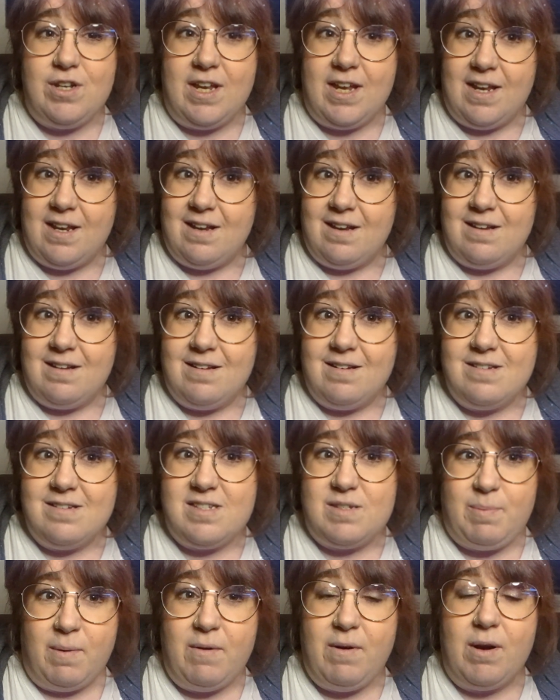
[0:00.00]
in
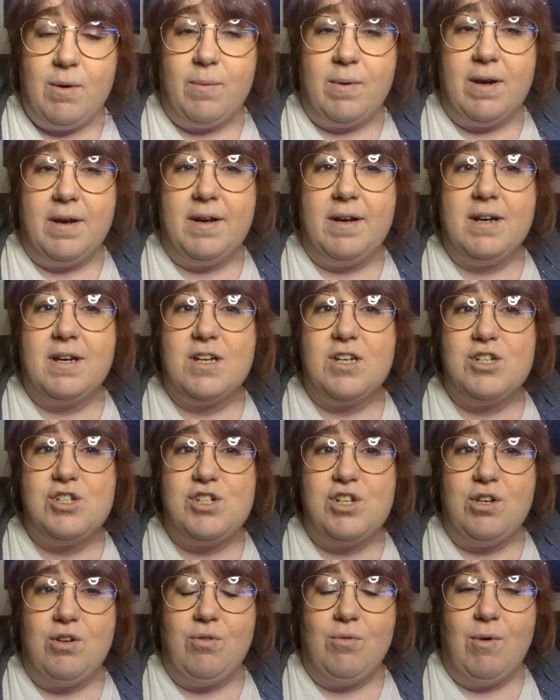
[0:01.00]
spirit work
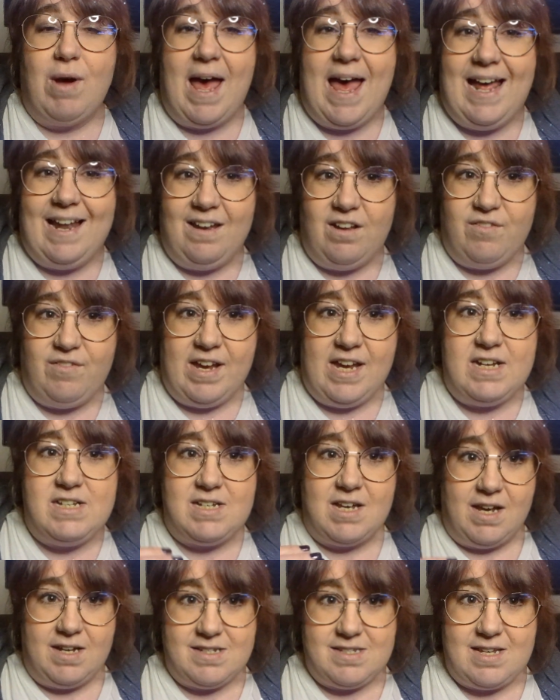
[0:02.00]
to
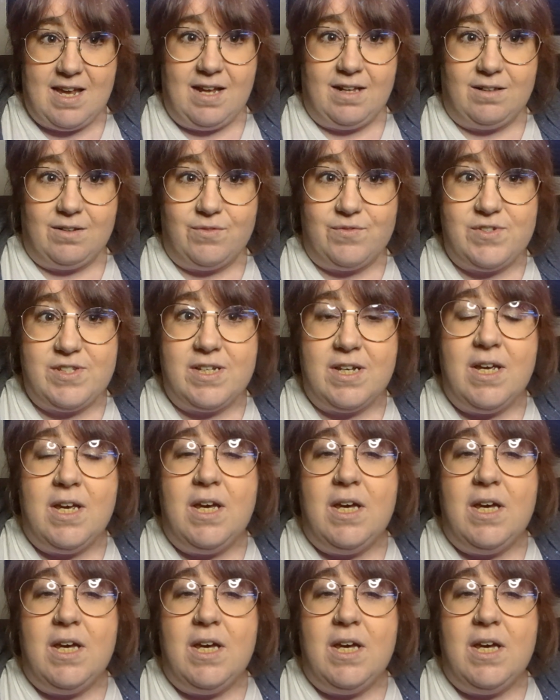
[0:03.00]
elevate ourselves.